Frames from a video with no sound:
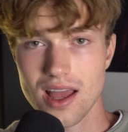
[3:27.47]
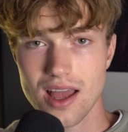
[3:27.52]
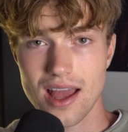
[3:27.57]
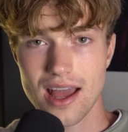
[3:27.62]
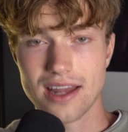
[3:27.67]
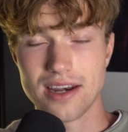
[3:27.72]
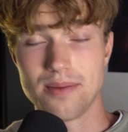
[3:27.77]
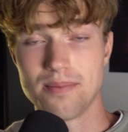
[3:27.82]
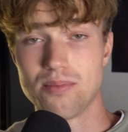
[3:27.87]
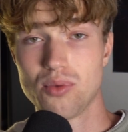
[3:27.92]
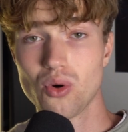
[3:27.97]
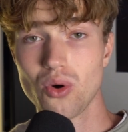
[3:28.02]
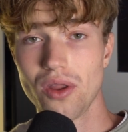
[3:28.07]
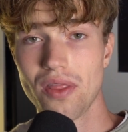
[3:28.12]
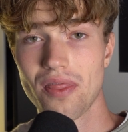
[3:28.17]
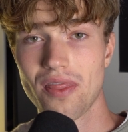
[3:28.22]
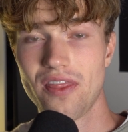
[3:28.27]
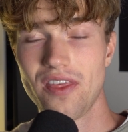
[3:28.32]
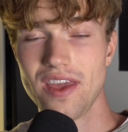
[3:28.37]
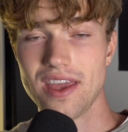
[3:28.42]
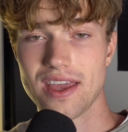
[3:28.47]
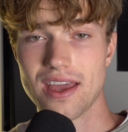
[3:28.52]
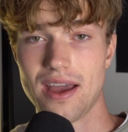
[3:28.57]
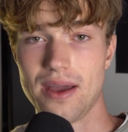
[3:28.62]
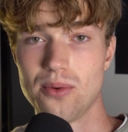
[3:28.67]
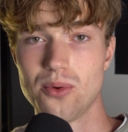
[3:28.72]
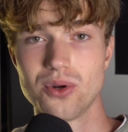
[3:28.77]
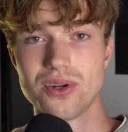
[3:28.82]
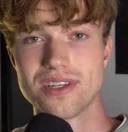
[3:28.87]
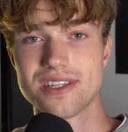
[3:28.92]
An important thing I
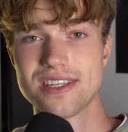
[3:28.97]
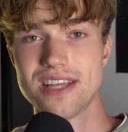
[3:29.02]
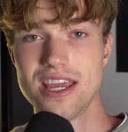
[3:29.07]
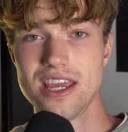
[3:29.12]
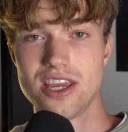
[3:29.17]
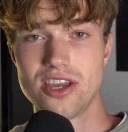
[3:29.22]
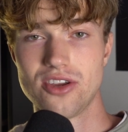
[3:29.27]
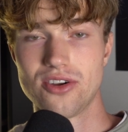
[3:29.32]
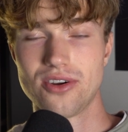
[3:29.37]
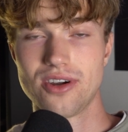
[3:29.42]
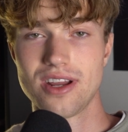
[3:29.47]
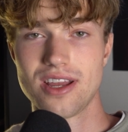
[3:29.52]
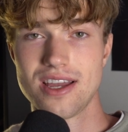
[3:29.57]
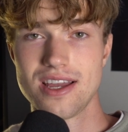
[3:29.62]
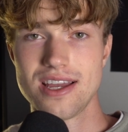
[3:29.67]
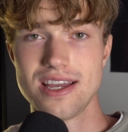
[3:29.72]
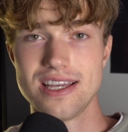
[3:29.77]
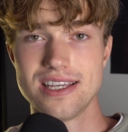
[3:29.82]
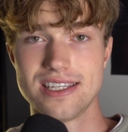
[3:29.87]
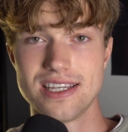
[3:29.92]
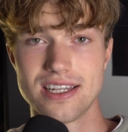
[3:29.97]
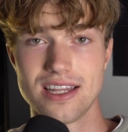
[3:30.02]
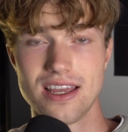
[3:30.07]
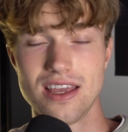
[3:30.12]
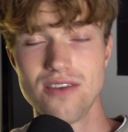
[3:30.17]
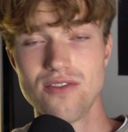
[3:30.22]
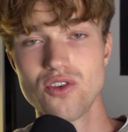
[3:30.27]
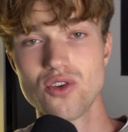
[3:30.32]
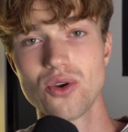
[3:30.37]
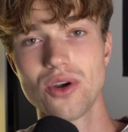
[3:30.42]
want to say here is that
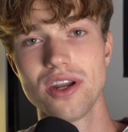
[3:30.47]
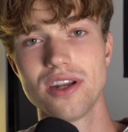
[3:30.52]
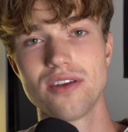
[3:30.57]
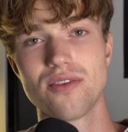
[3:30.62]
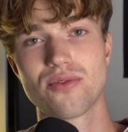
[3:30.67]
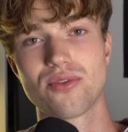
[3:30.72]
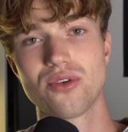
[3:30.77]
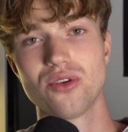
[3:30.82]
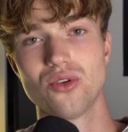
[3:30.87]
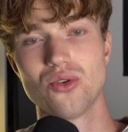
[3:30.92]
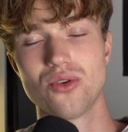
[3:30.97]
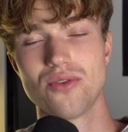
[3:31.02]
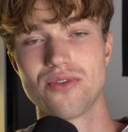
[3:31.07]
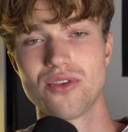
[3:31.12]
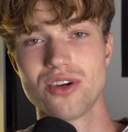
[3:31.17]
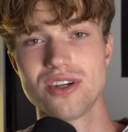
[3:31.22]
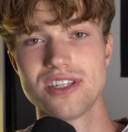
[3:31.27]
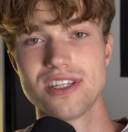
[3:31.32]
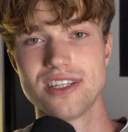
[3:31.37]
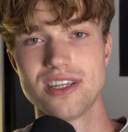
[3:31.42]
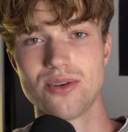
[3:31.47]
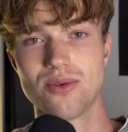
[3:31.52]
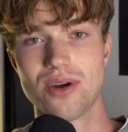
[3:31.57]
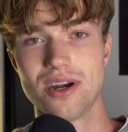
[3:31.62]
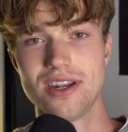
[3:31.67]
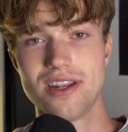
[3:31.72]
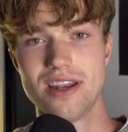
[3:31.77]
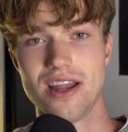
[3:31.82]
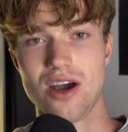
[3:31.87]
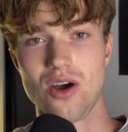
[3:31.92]
if you're in university
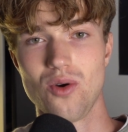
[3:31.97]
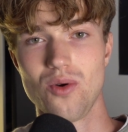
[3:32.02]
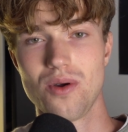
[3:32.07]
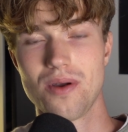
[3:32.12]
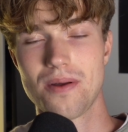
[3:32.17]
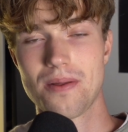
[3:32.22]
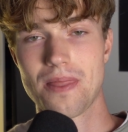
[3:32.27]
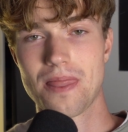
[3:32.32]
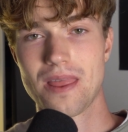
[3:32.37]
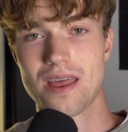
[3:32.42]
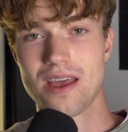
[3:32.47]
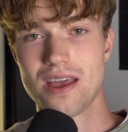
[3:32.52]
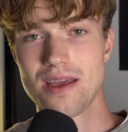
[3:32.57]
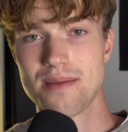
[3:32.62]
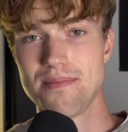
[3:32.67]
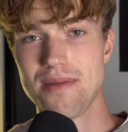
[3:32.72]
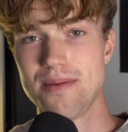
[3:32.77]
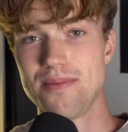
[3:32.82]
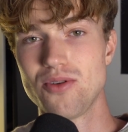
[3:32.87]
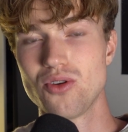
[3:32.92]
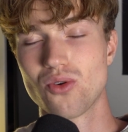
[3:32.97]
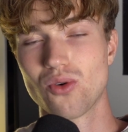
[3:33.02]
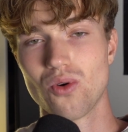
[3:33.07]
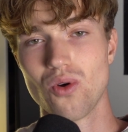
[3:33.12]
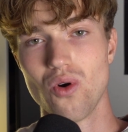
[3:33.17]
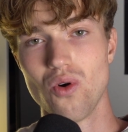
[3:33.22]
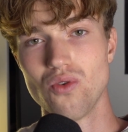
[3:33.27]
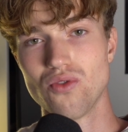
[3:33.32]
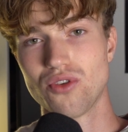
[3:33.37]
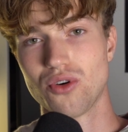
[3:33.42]
right now, maybe you're
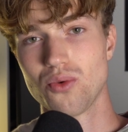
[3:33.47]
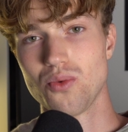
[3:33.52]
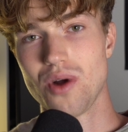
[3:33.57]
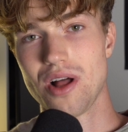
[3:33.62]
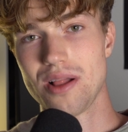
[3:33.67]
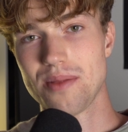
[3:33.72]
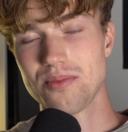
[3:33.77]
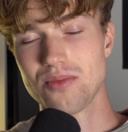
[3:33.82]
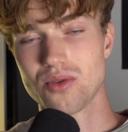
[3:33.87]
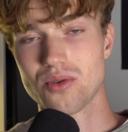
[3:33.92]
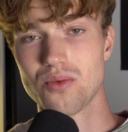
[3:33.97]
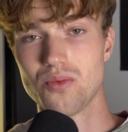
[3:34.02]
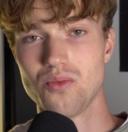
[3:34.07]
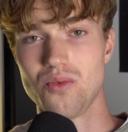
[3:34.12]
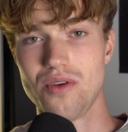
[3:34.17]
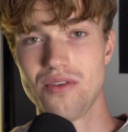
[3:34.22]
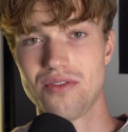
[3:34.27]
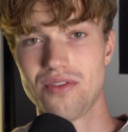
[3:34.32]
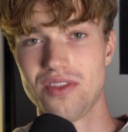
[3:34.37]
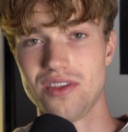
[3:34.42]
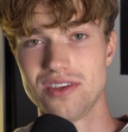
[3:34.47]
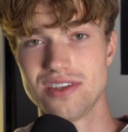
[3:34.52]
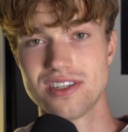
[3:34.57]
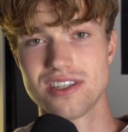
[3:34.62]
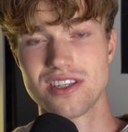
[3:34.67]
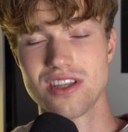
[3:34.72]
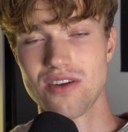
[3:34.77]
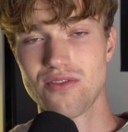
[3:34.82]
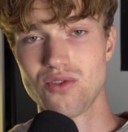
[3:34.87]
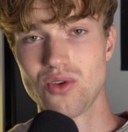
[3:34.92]
overwhelmed with the
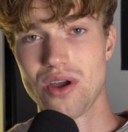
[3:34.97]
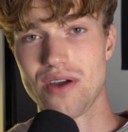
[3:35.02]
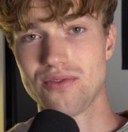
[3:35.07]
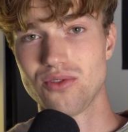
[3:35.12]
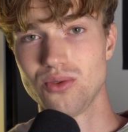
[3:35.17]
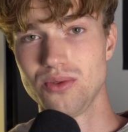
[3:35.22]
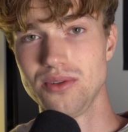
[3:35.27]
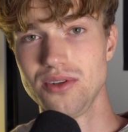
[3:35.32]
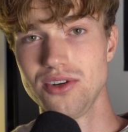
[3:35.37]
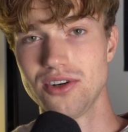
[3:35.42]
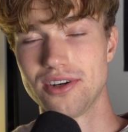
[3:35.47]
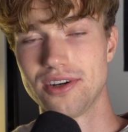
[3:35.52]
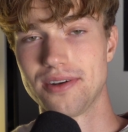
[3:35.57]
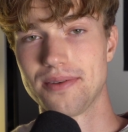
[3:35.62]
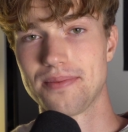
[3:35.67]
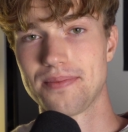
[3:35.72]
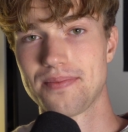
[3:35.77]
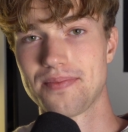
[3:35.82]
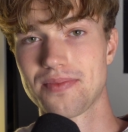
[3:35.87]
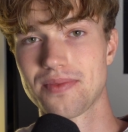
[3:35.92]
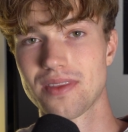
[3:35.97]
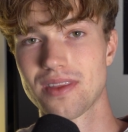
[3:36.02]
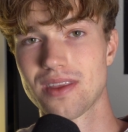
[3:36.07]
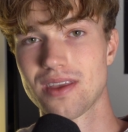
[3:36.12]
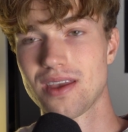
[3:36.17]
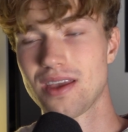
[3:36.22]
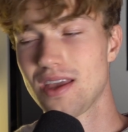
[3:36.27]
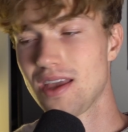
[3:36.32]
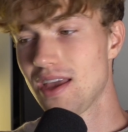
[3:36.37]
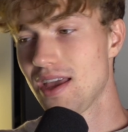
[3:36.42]
stuff you have to learn.
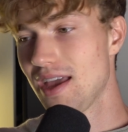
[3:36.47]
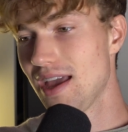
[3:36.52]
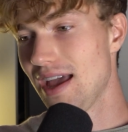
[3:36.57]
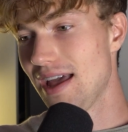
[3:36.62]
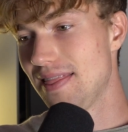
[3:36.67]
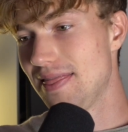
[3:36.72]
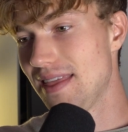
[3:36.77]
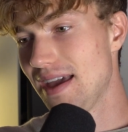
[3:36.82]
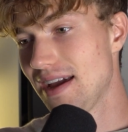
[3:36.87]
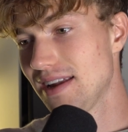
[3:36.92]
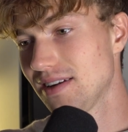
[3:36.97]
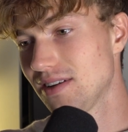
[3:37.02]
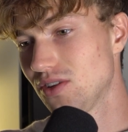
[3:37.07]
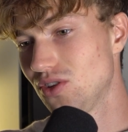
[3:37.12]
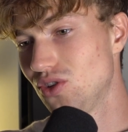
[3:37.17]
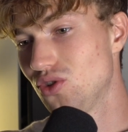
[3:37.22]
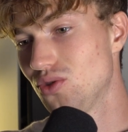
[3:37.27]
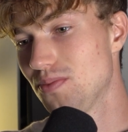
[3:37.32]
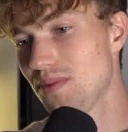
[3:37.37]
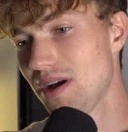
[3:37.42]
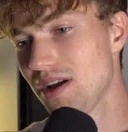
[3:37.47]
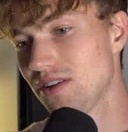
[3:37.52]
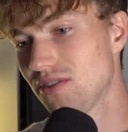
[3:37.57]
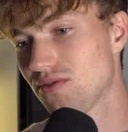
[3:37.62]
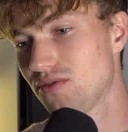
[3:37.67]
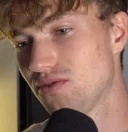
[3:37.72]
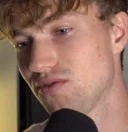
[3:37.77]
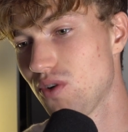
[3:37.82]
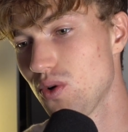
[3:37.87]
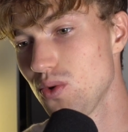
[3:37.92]
And then you might
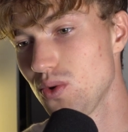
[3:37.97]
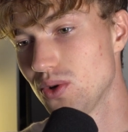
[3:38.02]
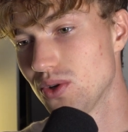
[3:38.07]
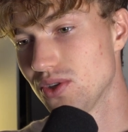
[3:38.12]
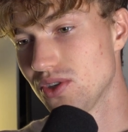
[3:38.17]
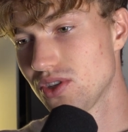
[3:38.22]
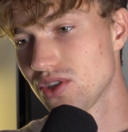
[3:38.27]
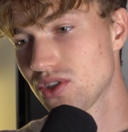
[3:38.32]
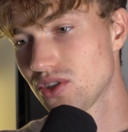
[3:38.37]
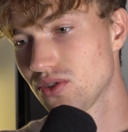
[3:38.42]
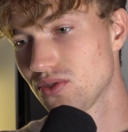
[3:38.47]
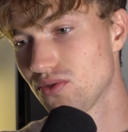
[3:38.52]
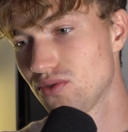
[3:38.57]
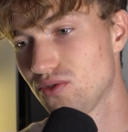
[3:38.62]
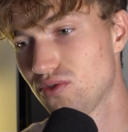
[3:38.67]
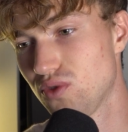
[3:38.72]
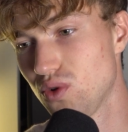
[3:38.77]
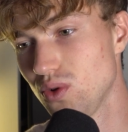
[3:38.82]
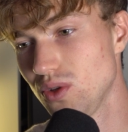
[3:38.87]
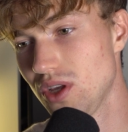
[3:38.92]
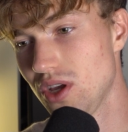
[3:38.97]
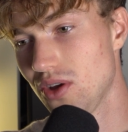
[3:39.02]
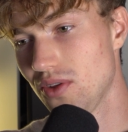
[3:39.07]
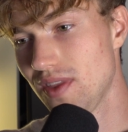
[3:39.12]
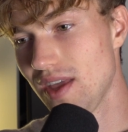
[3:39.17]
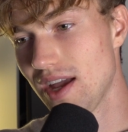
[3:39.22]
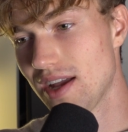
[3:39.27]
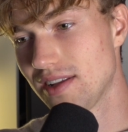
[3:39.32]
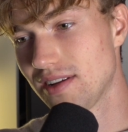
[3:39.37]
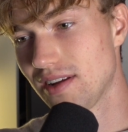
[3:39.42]
focus fully on
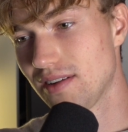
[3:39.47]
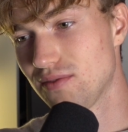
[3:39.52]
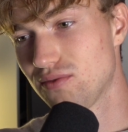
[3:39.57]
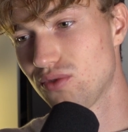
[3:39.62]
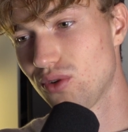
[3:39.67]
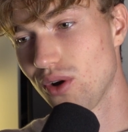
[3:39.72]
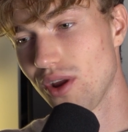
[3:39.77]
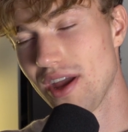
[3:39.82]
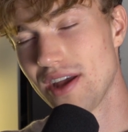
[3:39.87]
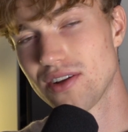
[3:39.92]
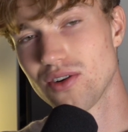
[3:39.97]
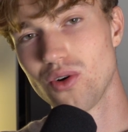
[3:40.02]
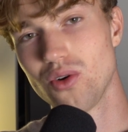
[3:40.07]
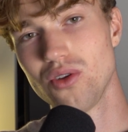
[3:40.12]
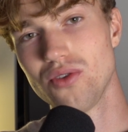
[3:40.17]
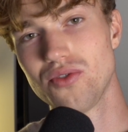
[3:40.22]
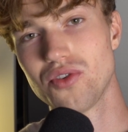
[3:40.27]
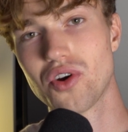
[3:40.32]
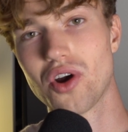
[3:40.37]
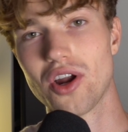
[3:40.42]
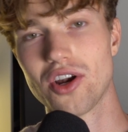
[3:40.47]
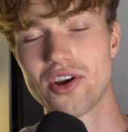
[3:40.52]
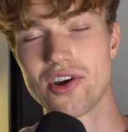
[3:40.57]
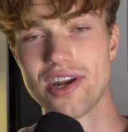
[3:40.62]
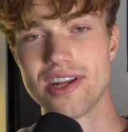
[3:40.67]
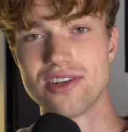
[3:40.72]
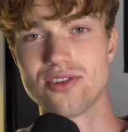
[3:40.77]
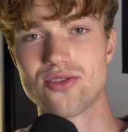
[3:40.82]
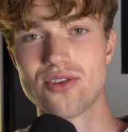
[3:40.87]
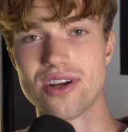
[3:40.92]
that and forget all of your other
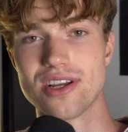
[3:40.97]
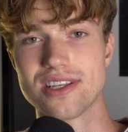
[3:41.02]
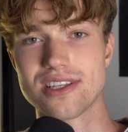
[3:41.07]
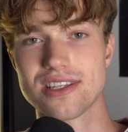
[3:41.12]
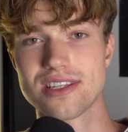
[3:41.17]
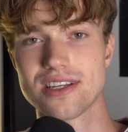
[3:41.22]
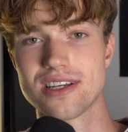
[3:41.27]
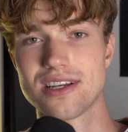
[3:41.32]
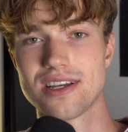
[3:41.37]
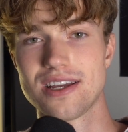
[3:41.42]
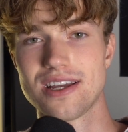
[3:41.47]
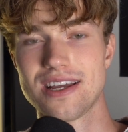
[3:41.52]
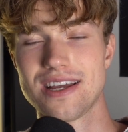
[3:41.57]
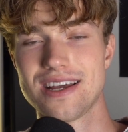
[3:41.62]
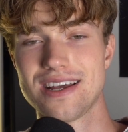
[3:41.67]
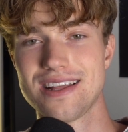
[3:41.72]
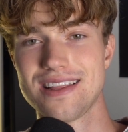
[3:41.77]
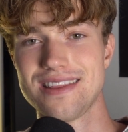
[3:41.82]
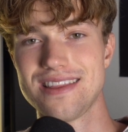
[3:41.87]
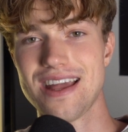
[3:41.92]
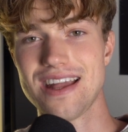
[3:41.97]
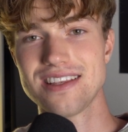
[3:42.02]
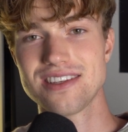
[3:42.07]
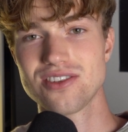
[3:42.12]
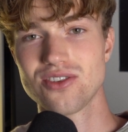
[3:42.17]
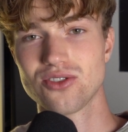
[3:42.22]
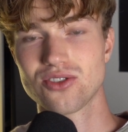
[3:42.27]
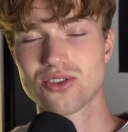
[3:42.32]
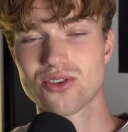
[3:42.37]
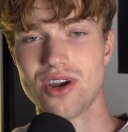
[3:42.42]
interests. That's
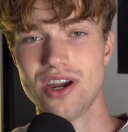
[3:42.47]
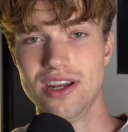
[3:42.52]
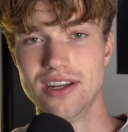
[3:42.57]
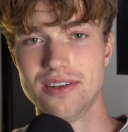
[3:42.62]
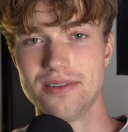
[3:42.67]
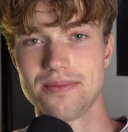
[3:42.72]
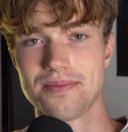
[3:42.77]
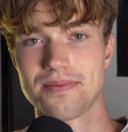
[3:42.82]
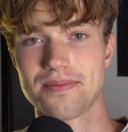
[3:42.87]
not great.